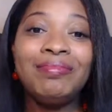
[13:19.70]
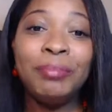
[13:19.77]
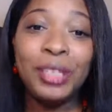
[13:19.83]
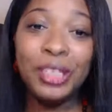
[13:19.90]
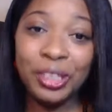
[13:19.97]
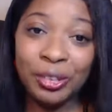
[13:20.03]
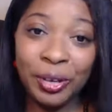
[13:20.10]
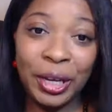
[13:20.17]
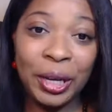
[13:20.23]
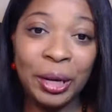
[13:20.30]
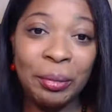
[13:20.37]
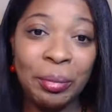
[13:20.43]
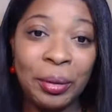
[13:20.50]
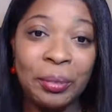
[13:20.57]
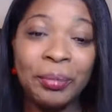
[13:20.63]
Mr.
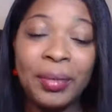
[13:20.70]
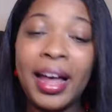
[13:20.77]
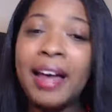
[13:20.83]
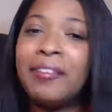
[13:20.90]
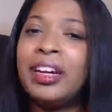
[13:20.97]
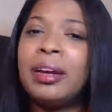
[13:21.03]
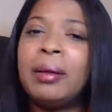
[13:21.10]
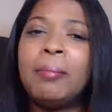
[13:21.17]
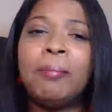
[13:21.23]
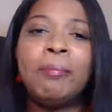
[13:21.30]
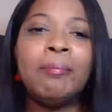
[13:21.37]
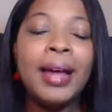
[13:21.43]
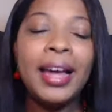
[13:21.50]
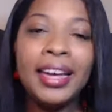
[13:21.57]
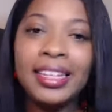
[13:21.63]
Ibram, having an
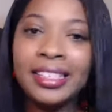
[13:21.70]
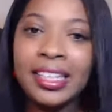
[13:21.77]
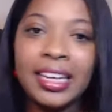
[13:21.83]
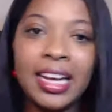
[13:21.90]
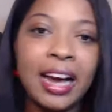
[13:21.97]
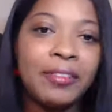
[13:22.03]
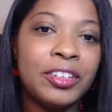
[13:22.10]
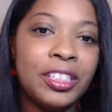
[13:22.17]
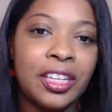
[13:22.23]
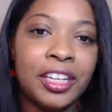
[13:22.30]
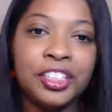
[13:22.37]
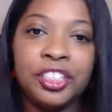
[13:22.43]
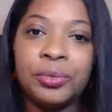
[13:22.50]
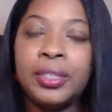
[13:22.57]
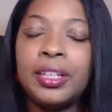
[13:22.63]
amazing
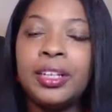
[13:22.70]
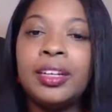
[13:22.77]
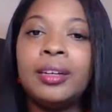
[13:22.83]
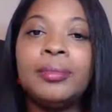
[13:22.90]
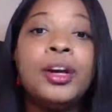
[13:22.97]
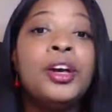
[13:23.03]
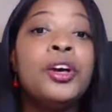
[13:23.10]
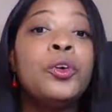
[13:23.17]
conversation with him.